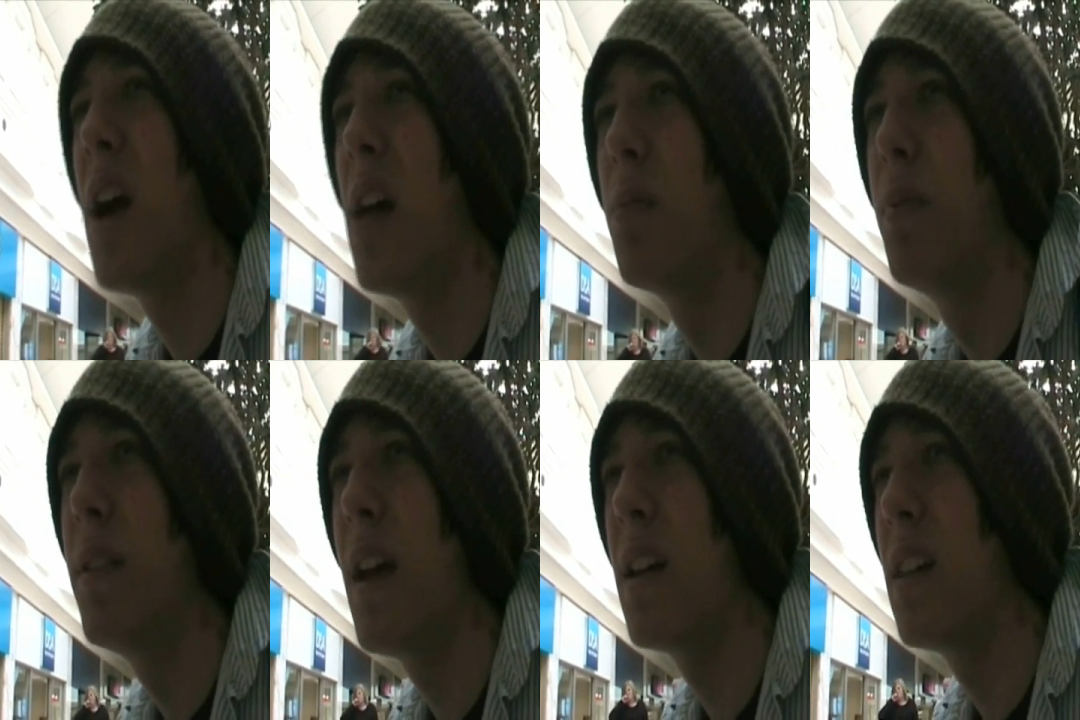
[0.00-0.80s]
help
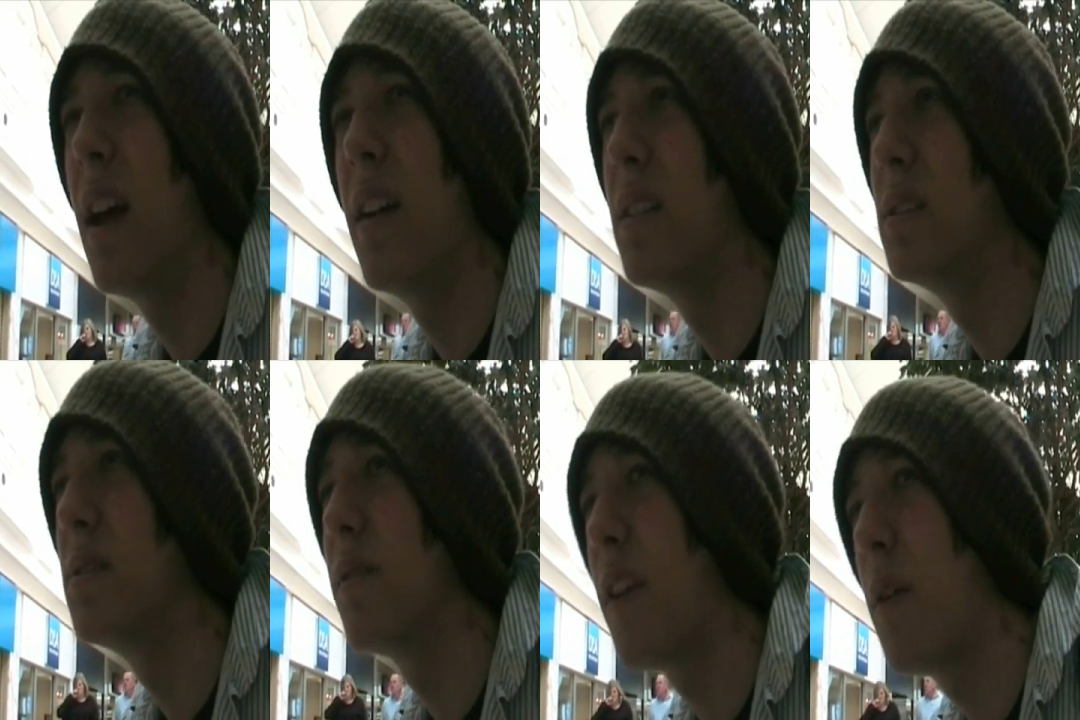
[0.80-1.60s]
and that. Like
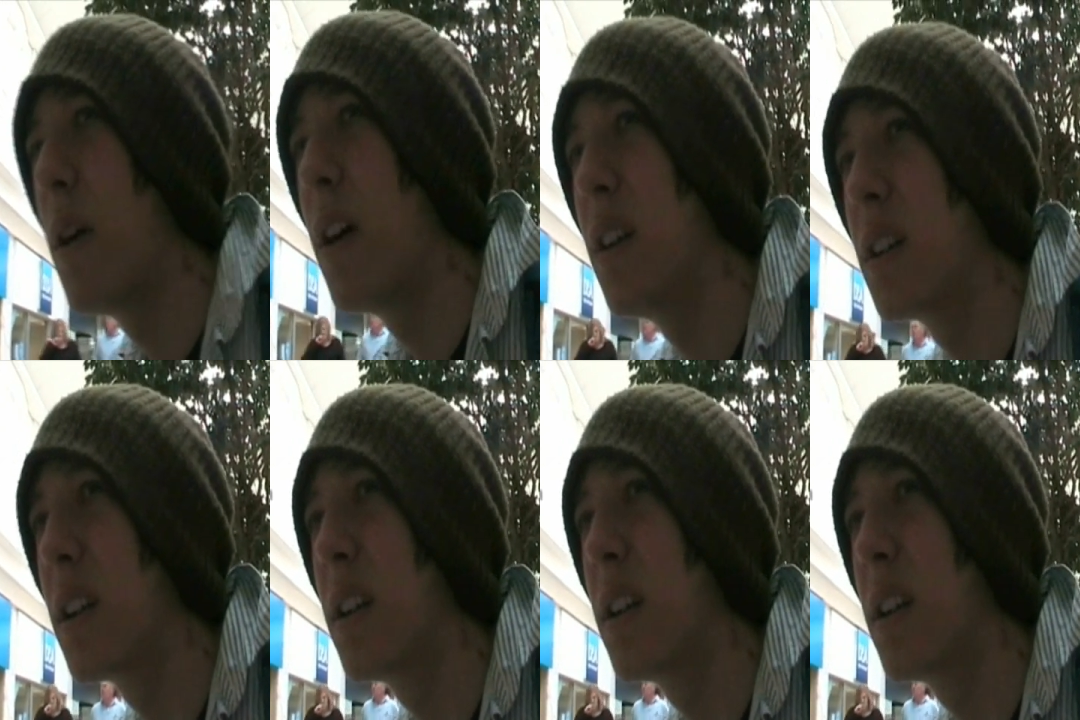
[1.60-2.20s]
if I want to